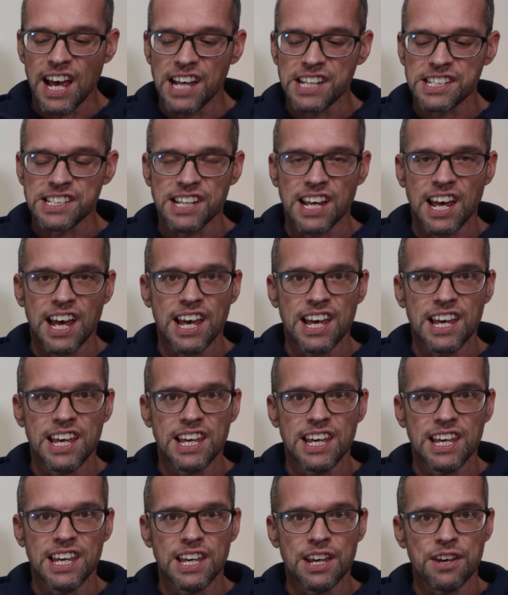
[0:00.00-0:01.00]
has
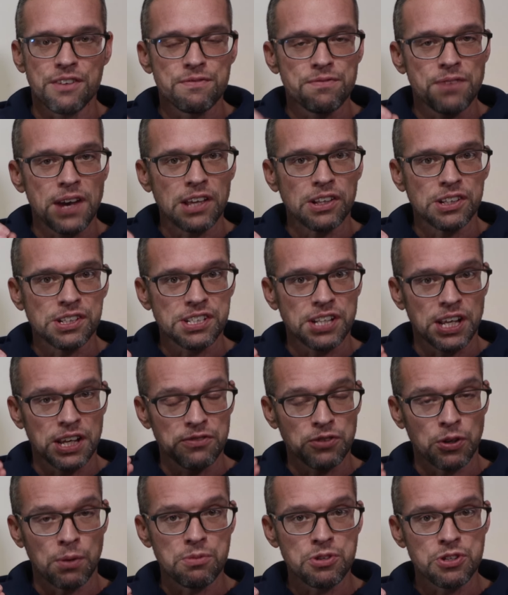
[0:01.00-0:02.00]
a
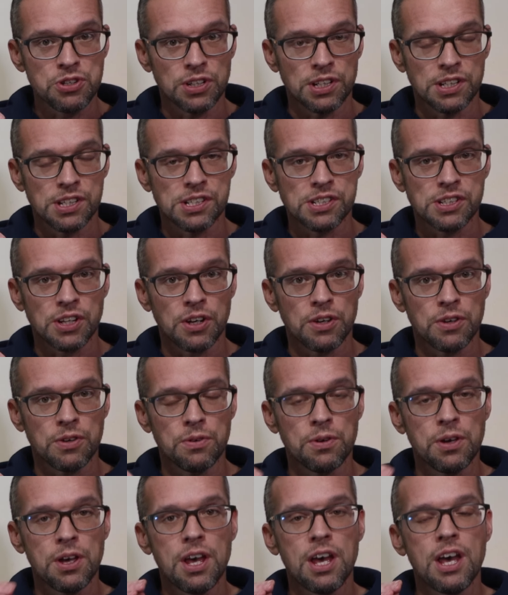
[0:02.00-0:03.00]
fail-safe option.
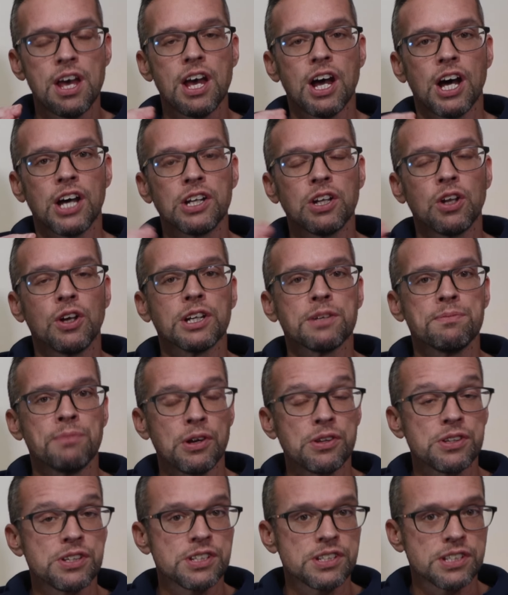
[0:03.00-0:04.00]
So unlike
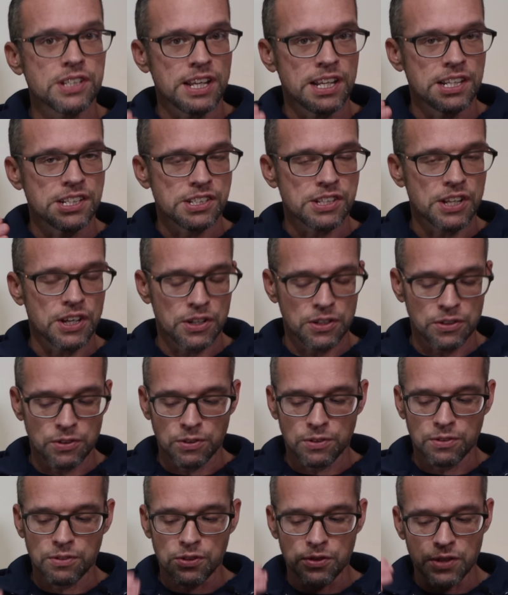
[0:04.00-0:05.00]
most
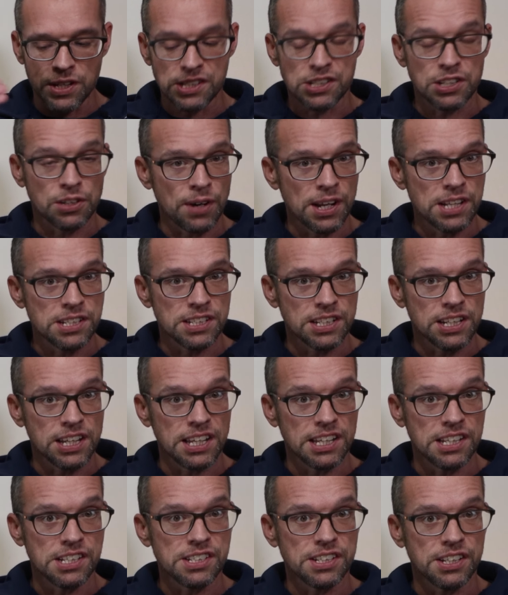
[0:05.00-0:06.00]
internal integrated
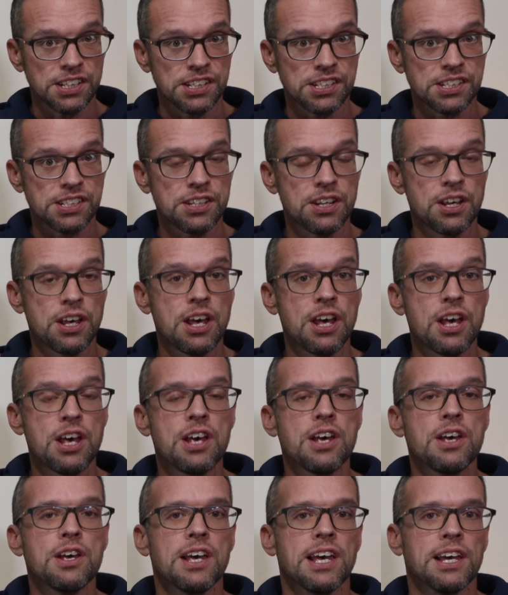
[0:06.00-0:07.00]
heaters,
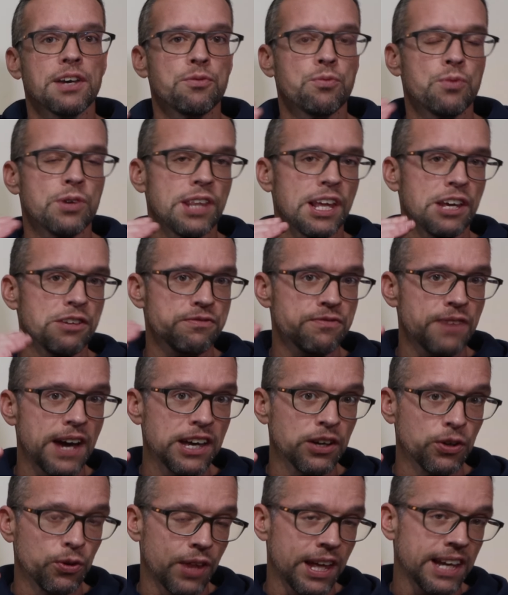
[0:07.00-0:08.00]
when they
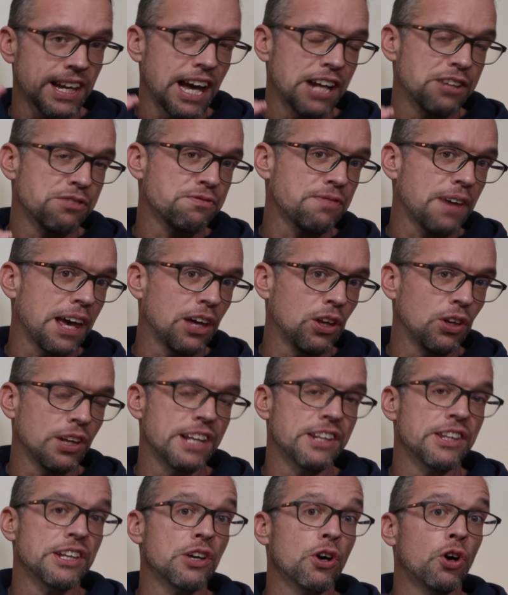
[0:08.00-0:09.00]
fail, they can fail
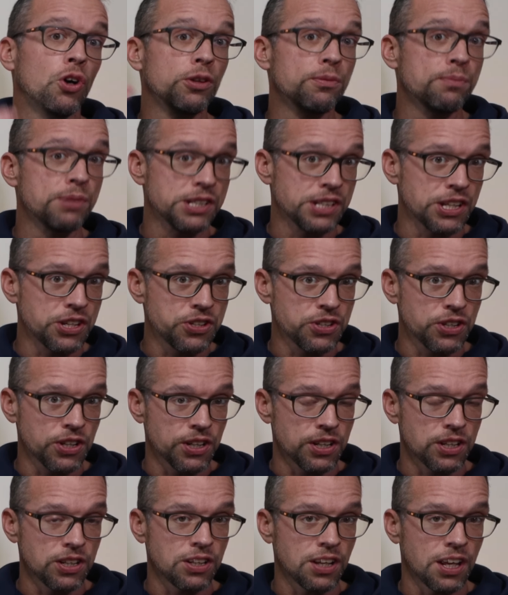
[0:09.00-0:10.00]
in the on
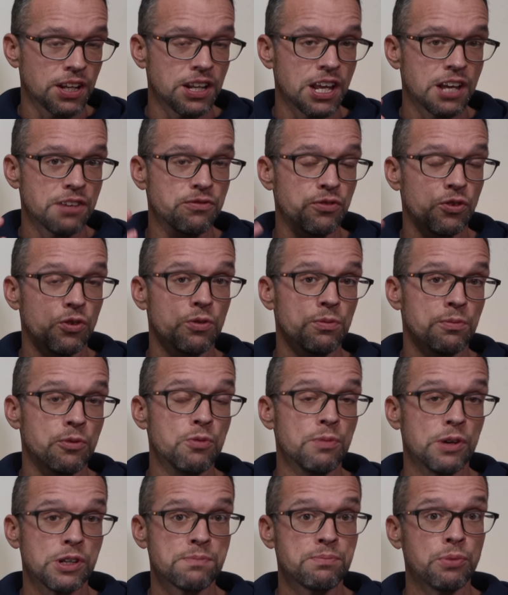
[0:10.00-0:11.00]
position and therefore
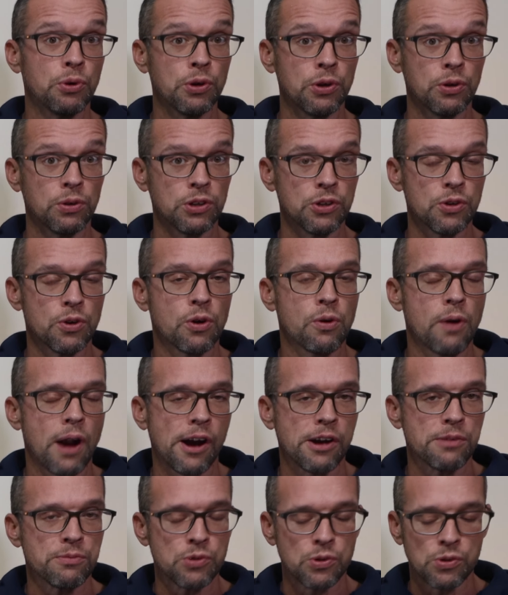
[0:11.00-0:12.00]
almost boil your
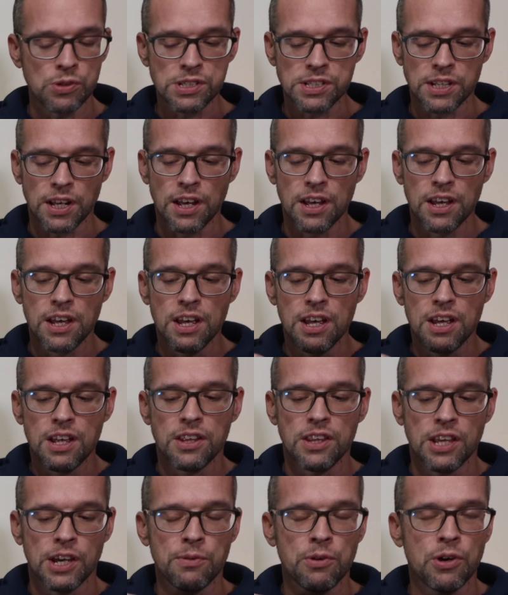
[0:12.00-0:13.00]
aquarium water.
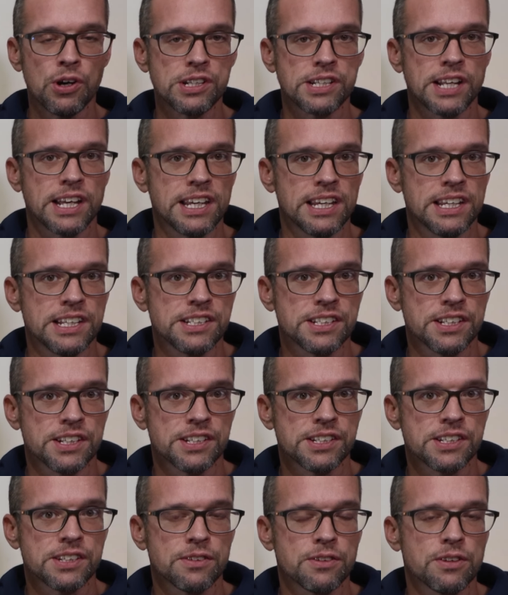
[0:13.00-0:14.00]
The OASE
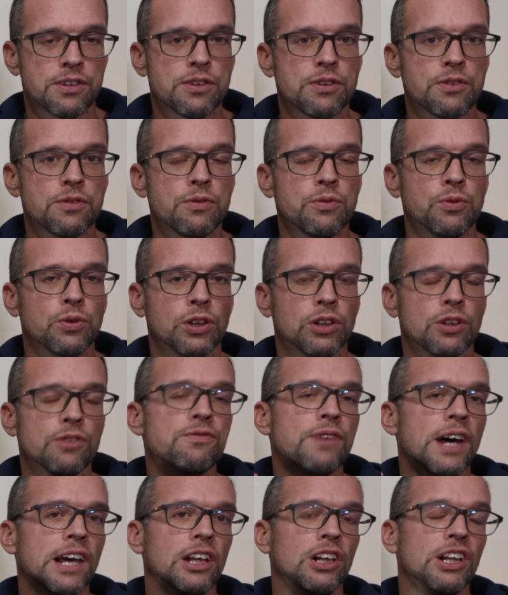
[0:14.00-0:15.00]
heaters will
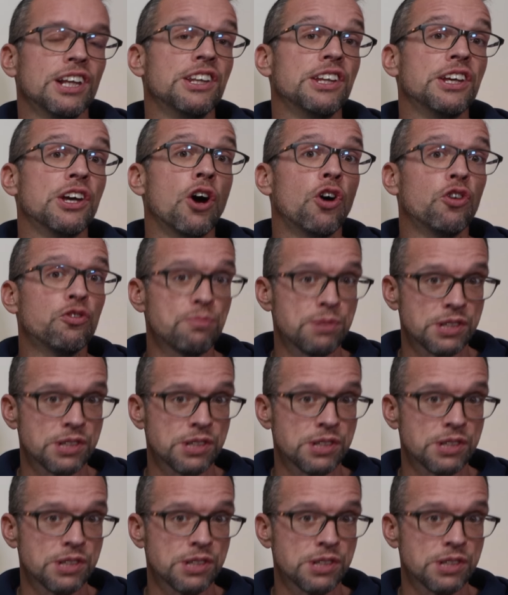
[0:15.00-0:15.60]
fail in the off